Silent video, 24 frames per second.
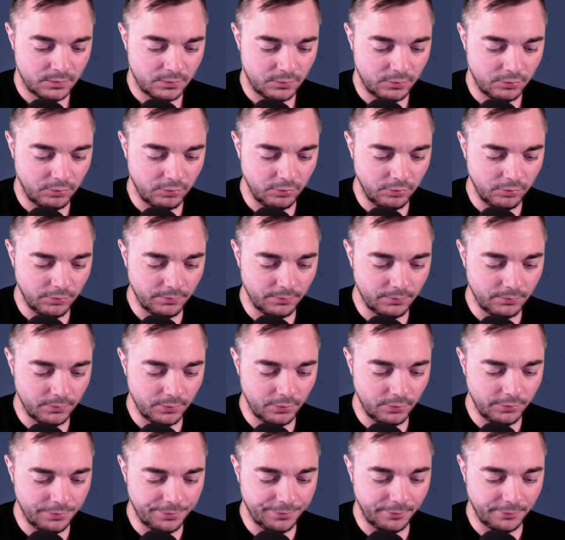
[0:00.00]

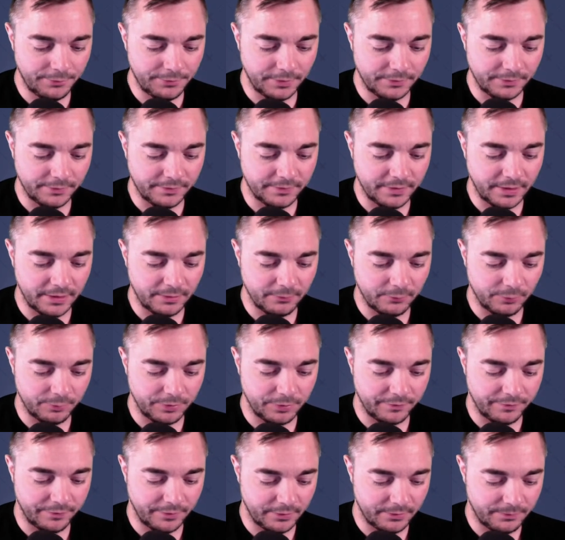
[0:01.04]
Who thought that this gunner would
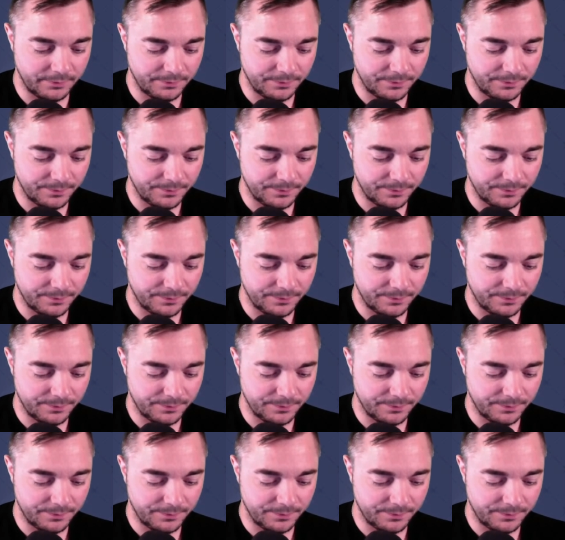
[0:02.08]
be fun?